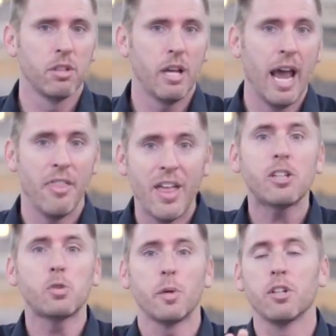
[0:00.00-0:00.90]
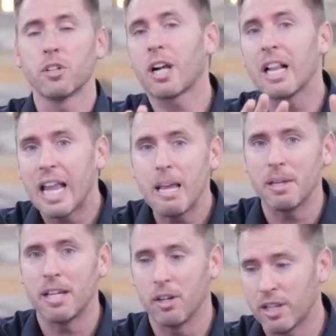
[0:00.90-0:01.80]
And that's what you're
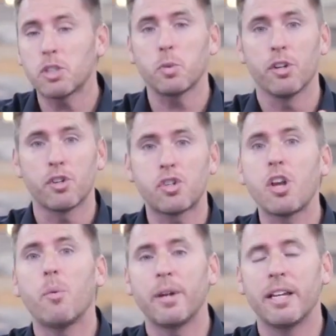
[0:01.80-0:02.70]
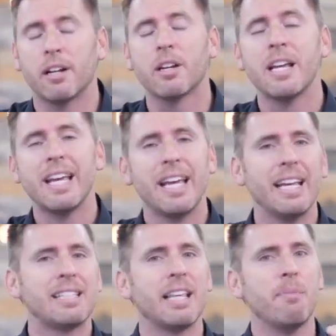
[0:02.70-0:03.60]
claiming here. That's what you're showing here
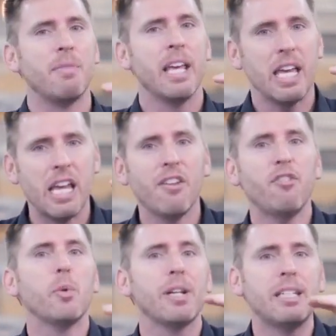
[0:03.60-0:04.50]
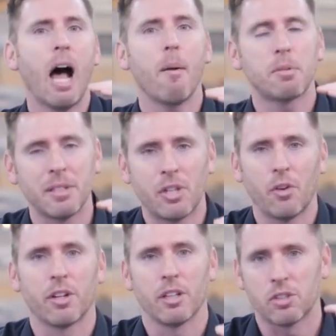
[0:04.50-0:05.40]
is that if you adopt
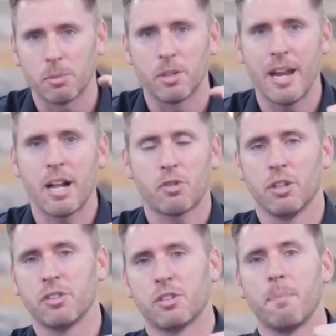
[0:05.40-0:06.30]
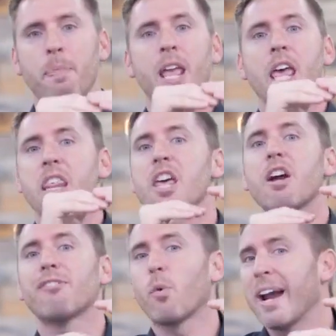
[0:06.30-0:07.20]
materialism or naturalism,
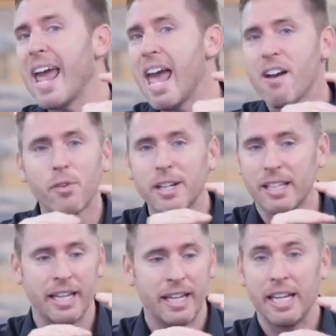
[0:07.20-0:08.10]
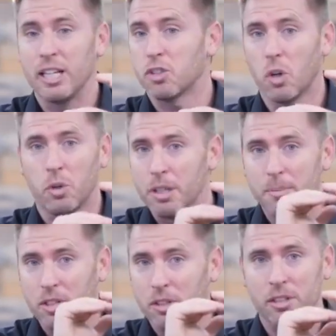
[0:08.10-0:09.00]
therefore everything is only
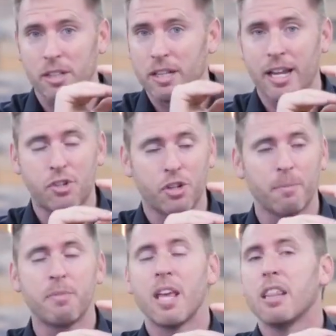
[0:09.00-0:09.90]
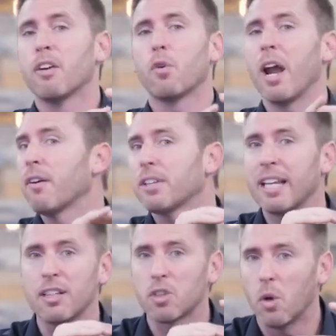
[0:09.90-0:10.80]
material in nature. Therefore,
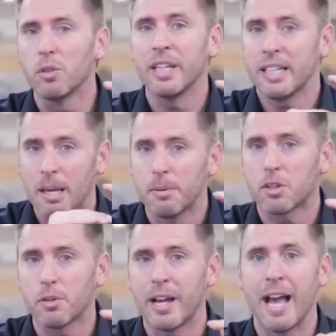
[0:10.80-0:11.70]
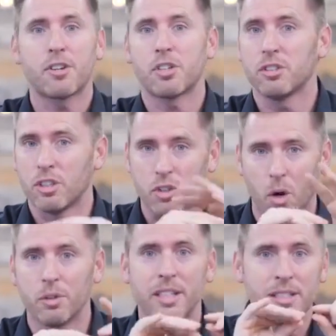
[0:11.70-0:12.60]
everything is only chemical reactions. It's
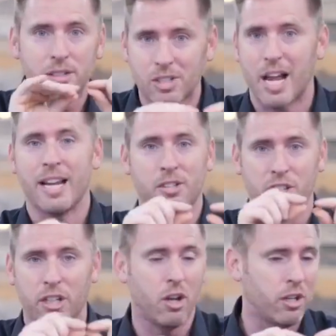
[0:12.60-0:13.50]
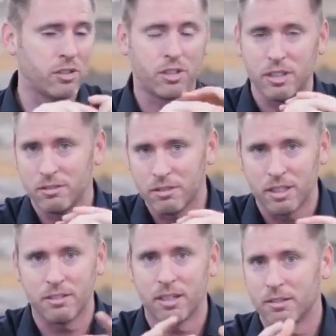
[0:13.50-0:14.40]
only science, the laws that,
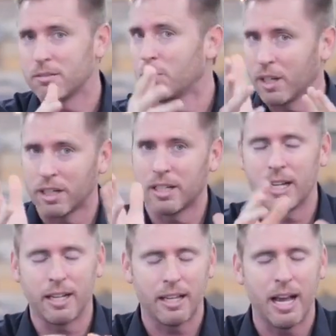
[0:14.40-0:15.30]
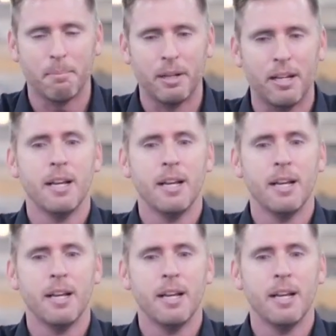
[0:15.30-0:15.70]
and we could get into that, but